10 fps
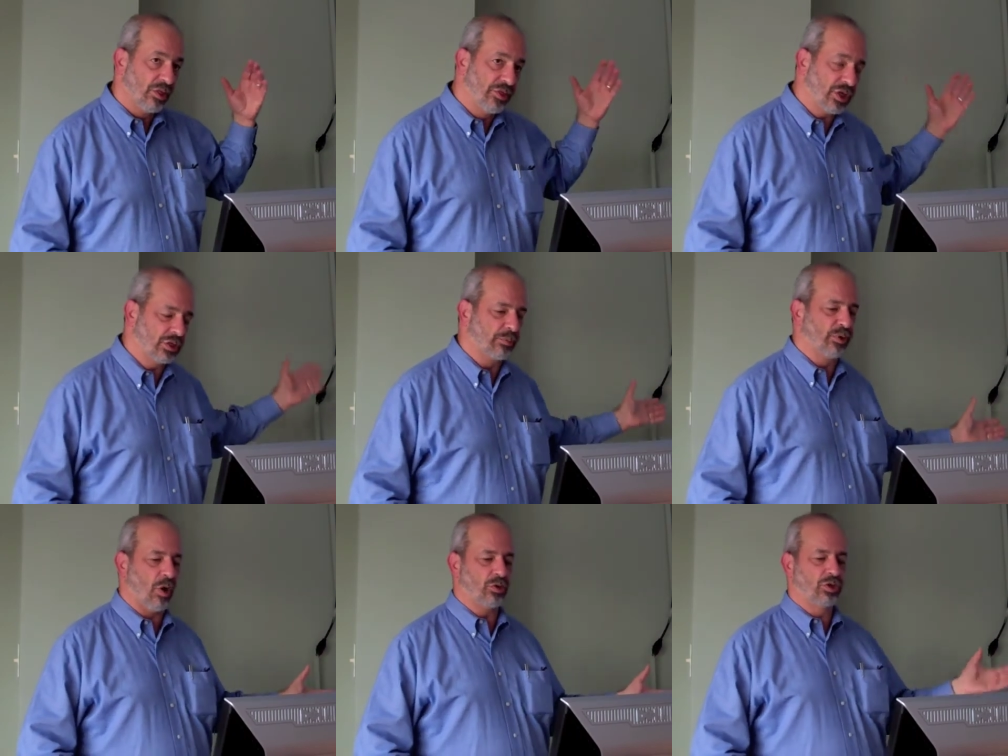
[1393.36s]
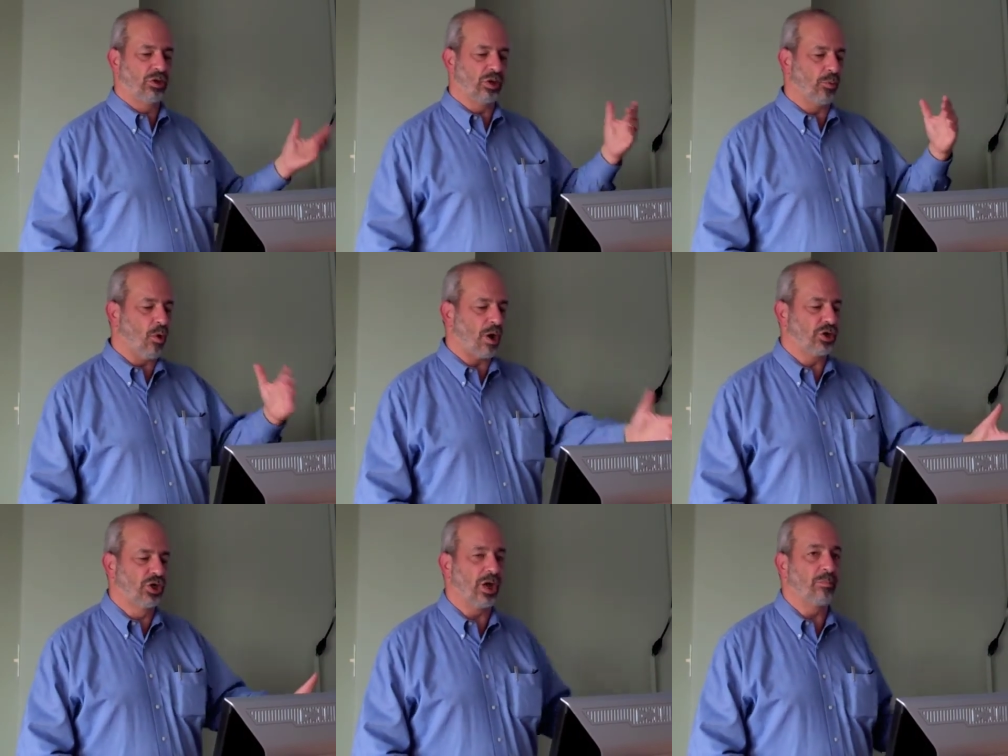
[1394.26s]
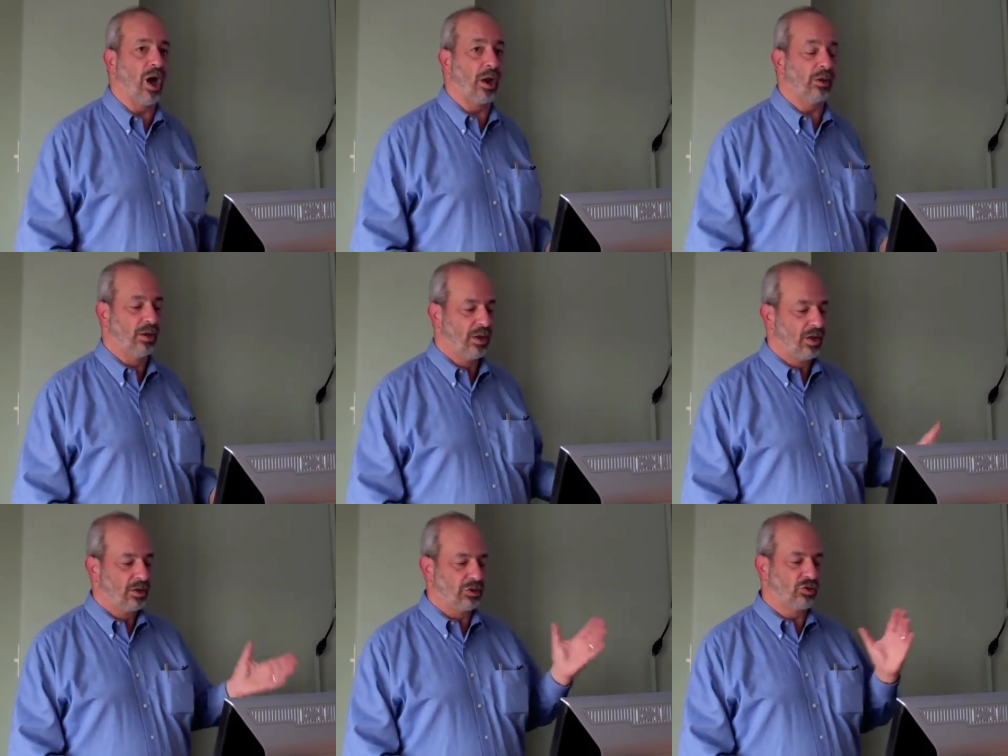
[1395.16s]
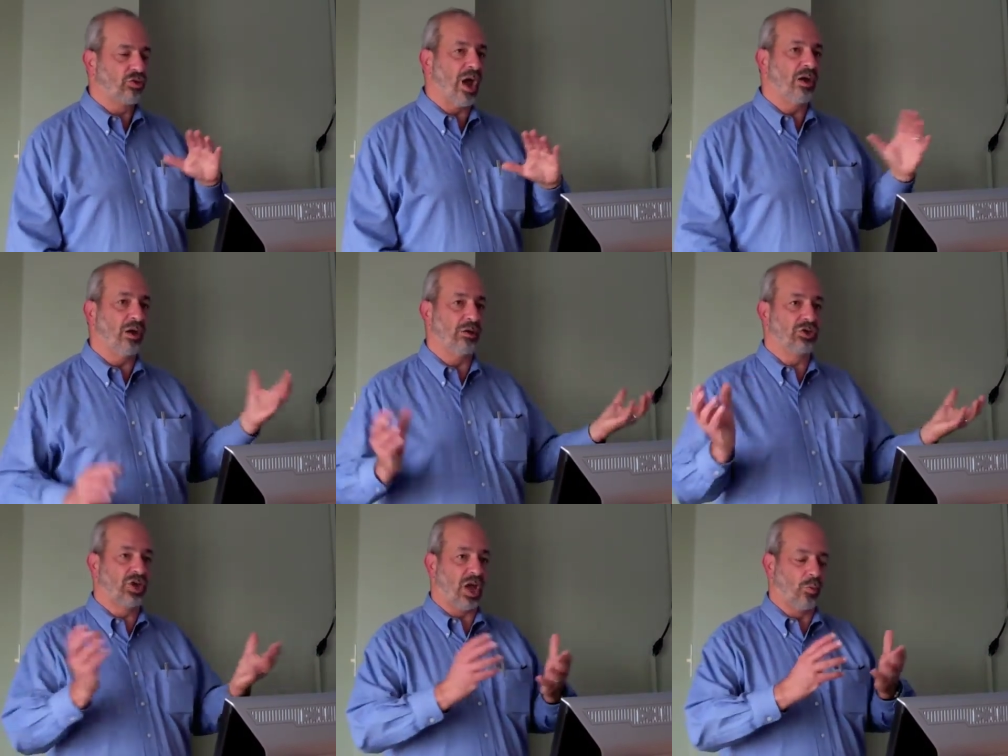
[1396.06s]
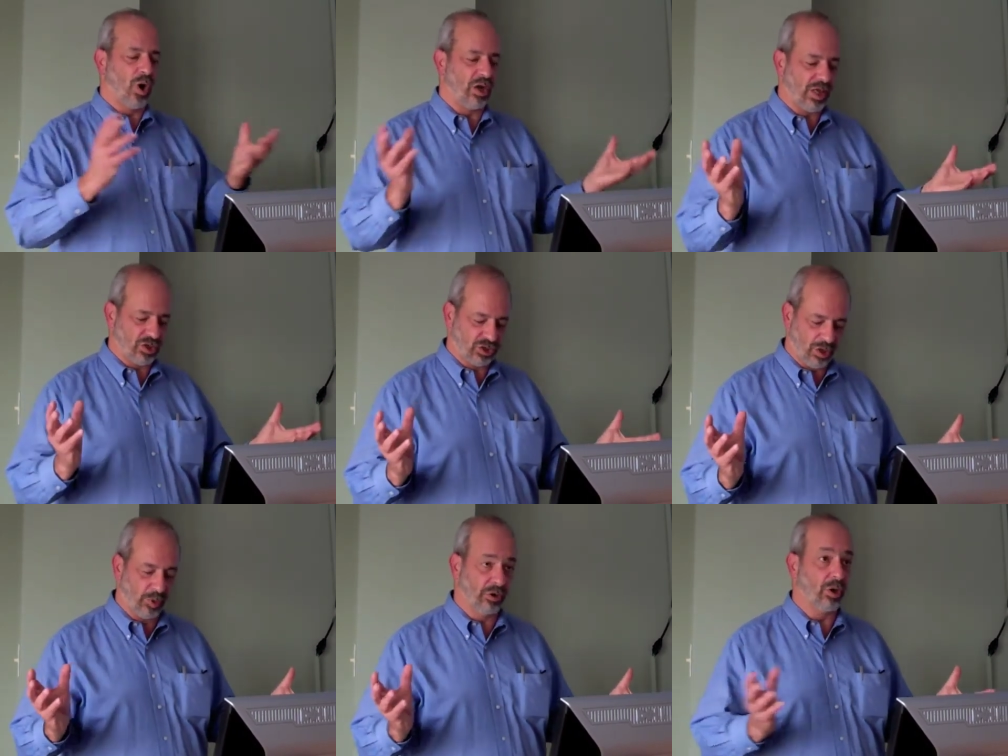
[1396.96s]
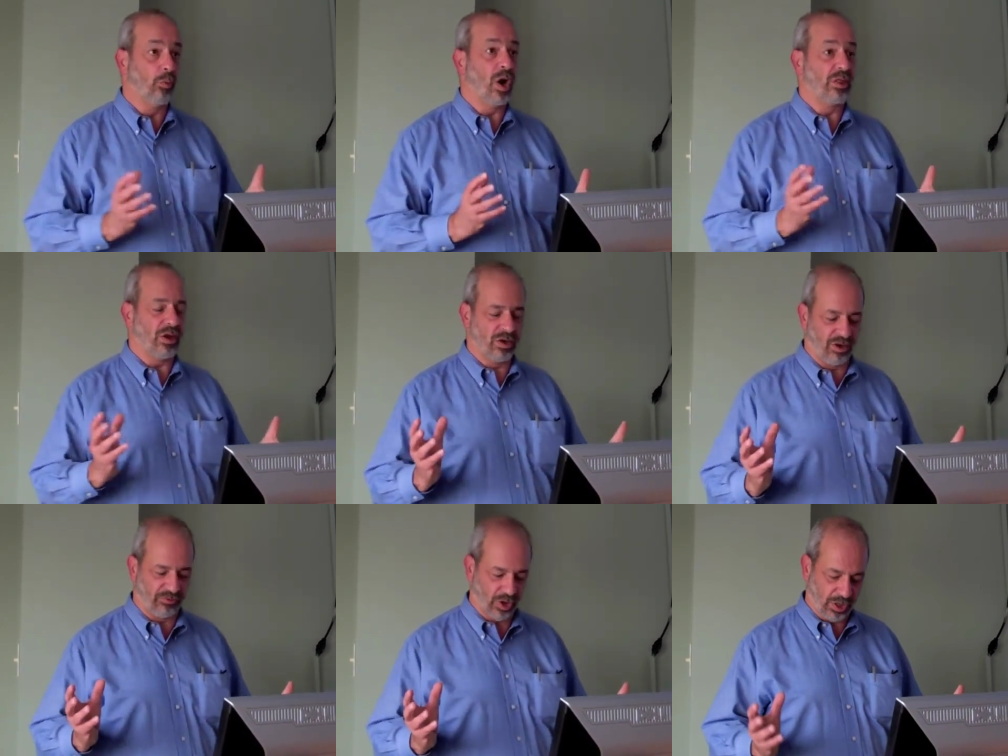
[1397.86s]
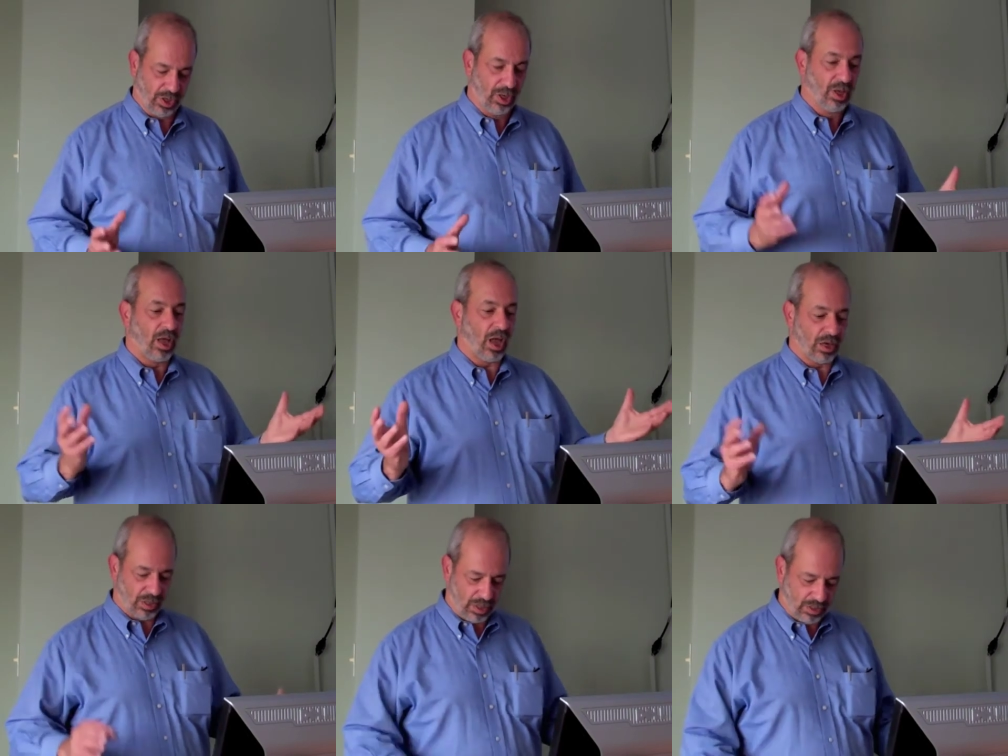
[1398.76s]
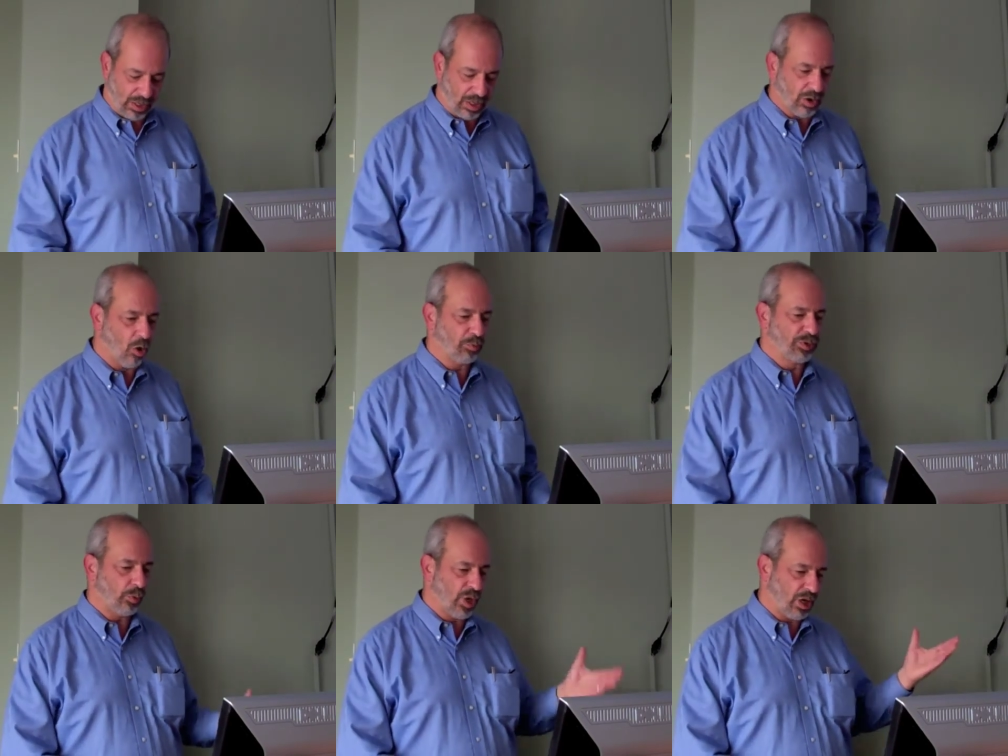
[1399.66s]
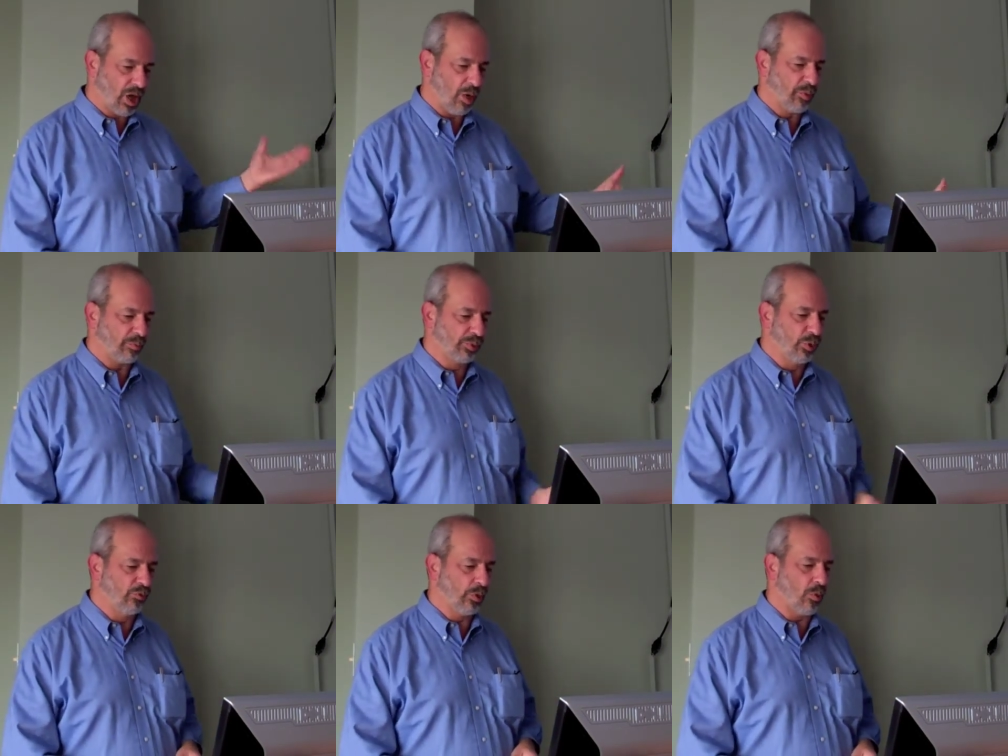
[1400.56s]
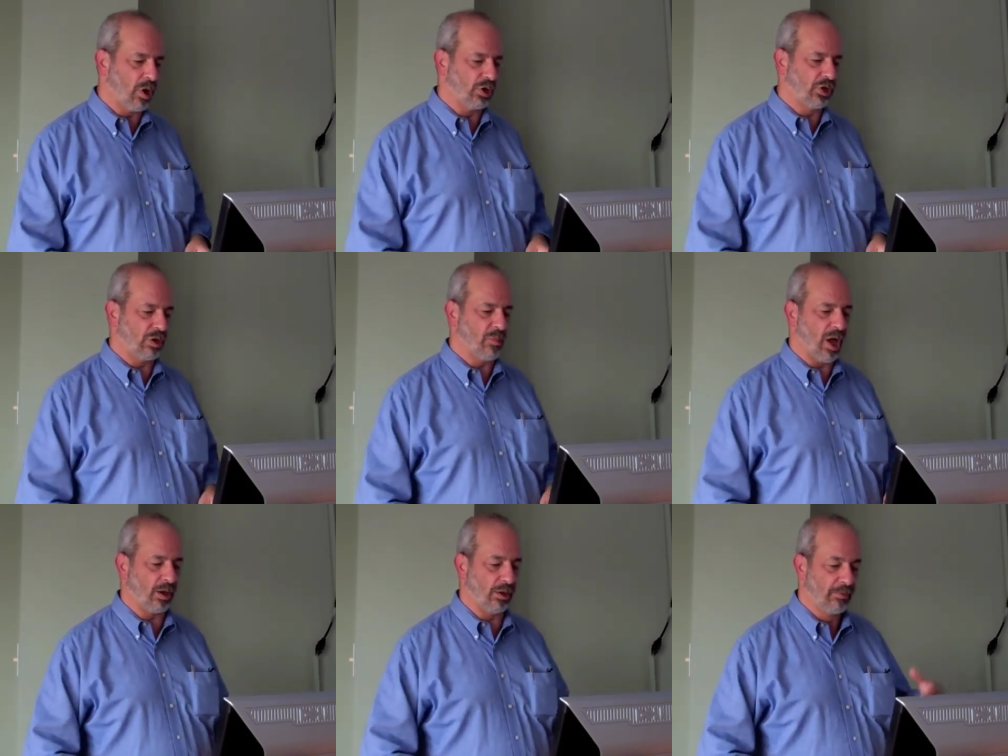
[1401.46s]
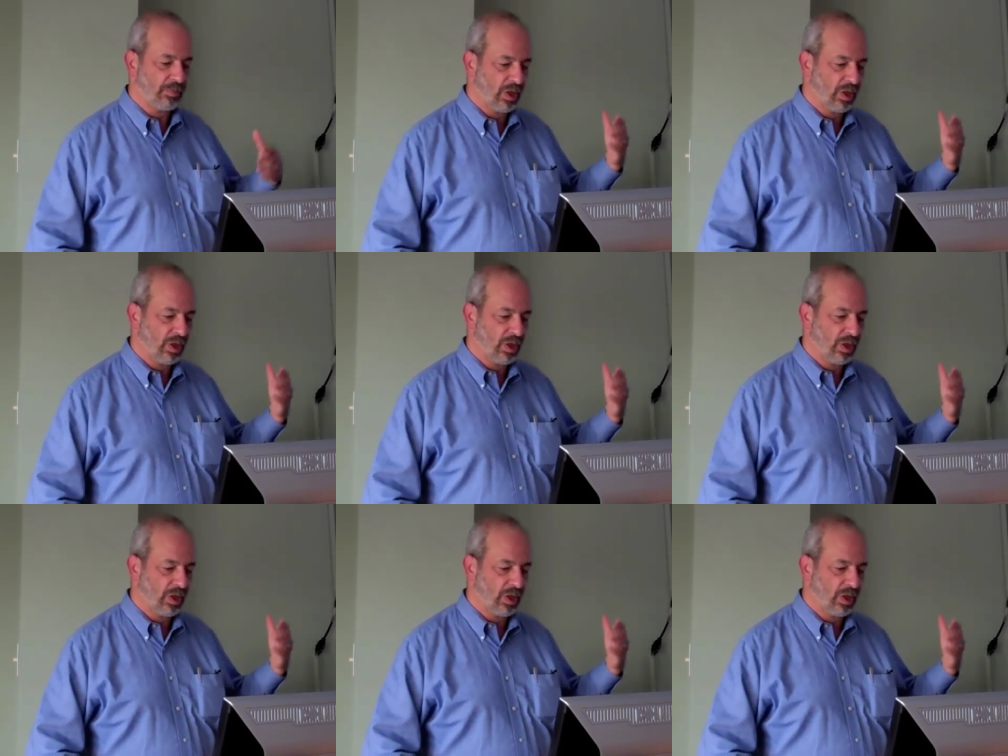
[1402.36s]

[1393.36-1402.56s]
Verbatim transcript: this approach to the watershed model to try to understand where they're similar and where they're different and to, in hopes that we can help improve the watershed model.